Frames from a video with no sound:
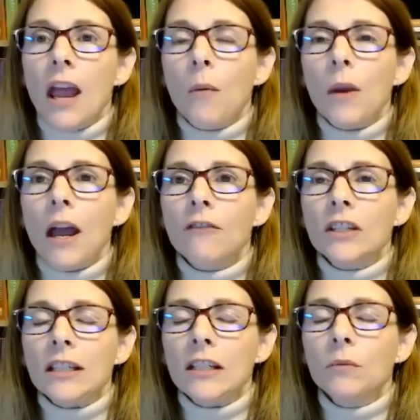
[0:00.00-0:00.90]
and we have to
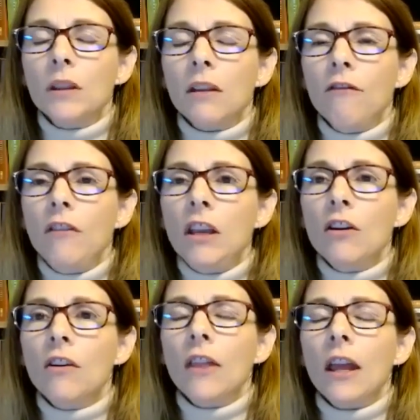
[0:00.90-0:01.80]
deal with the
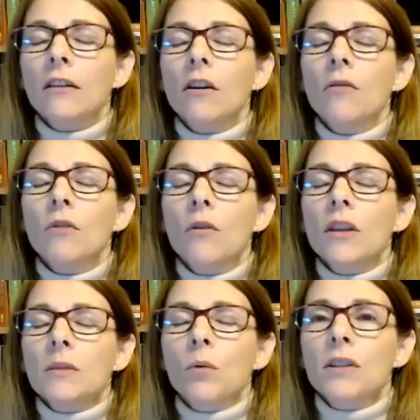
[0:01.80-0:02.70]
fear that, oh no,
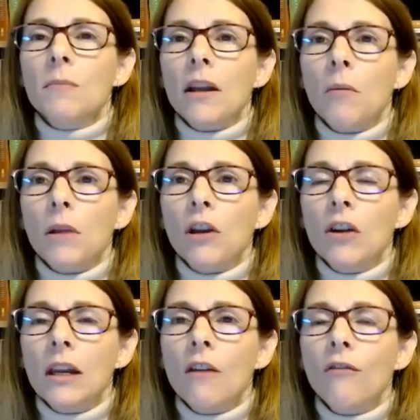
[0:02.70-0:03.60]
these words might not be
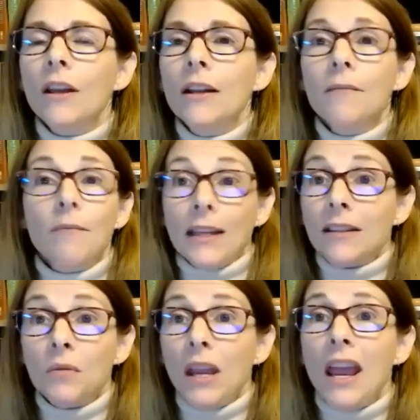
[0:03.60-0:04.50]
good enough.
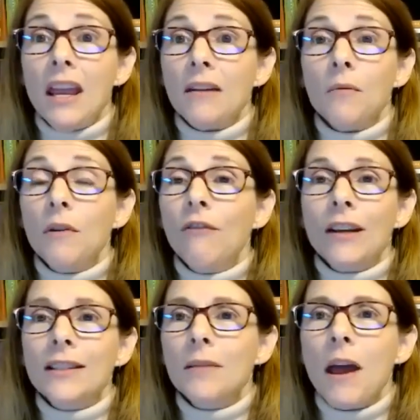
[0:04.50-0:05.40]
That's okay. We
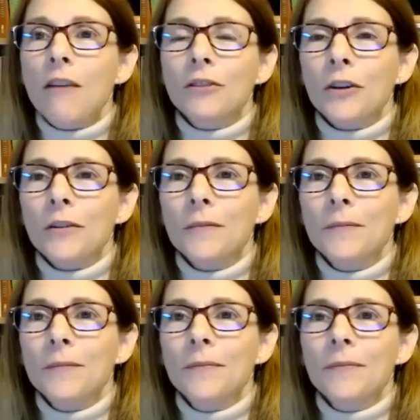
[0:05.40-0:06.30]
fix them after.
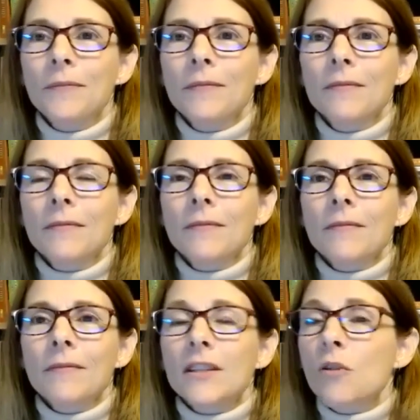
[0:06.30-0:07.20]

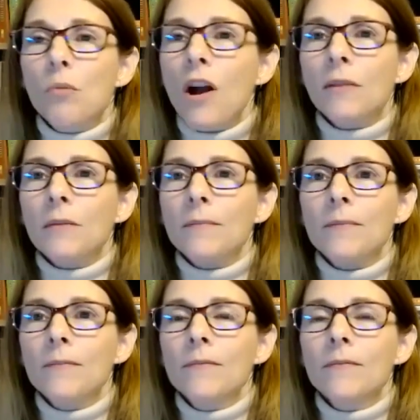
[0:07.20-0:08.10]
It's no problem.
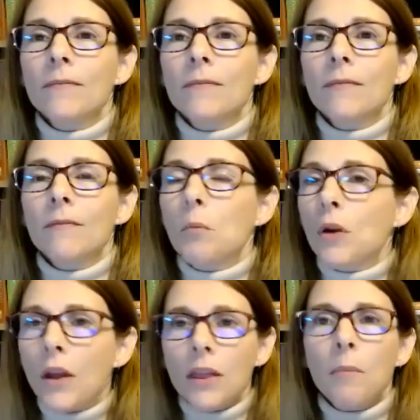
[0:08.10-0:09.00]
We
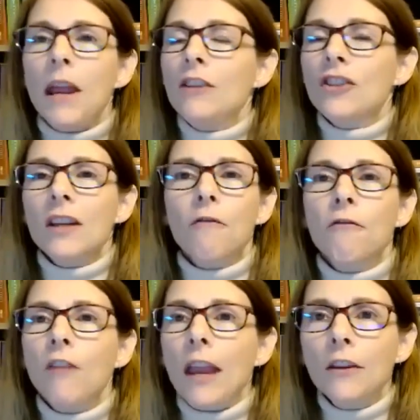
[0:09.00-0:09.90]
put it on the page. It's not
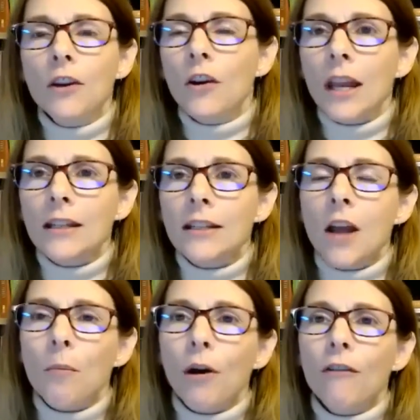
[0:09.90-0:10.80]
failure that it's
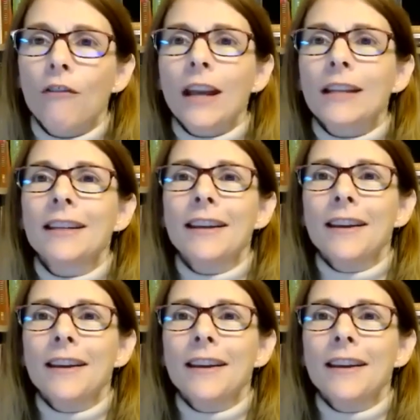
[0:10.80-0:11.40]
not perfect.